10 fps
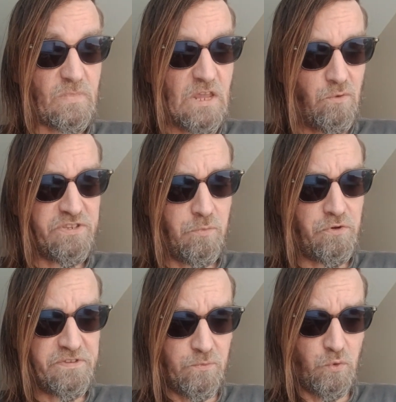I was
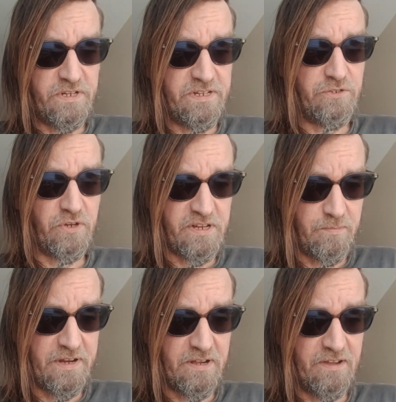smoking some weed, drinking
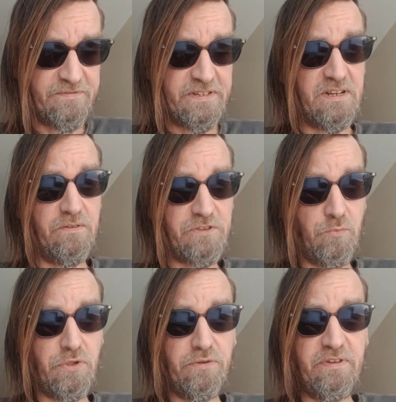my coffee, and I was
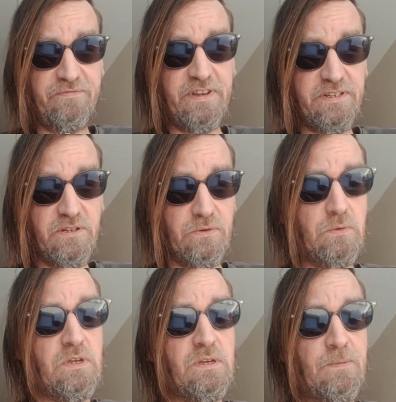uploading a video.
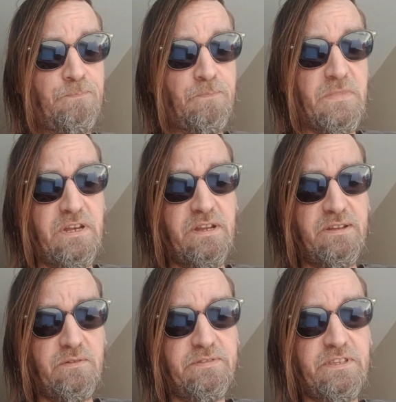
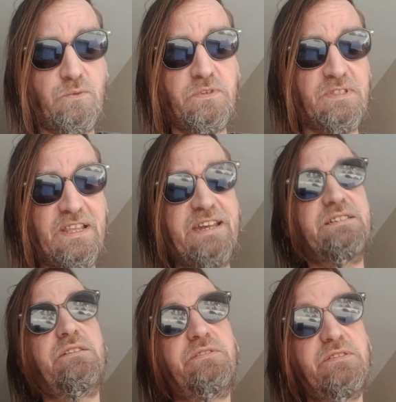And this was late
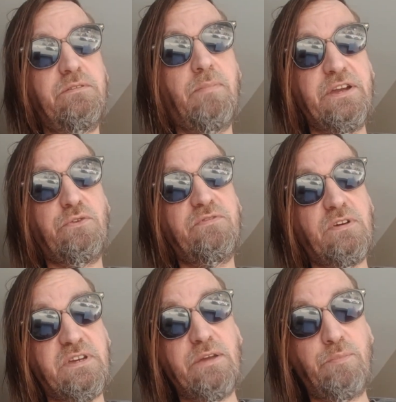into the Mike Gravel
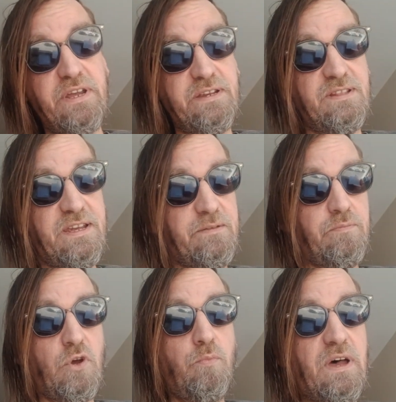campaign. Like,
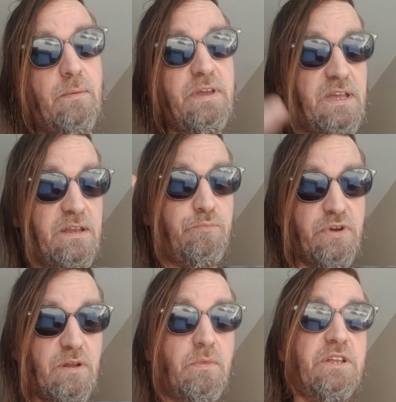Obama had
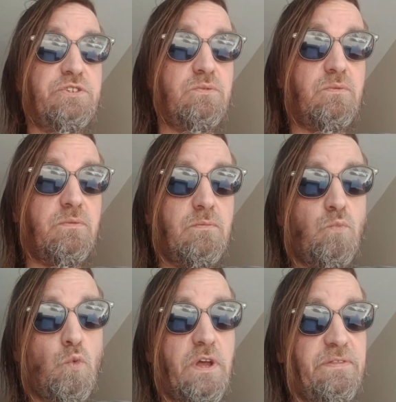pretty much
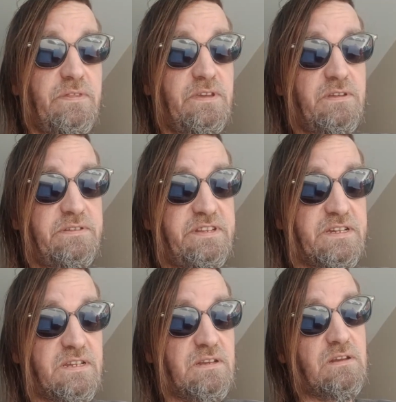won the ticket.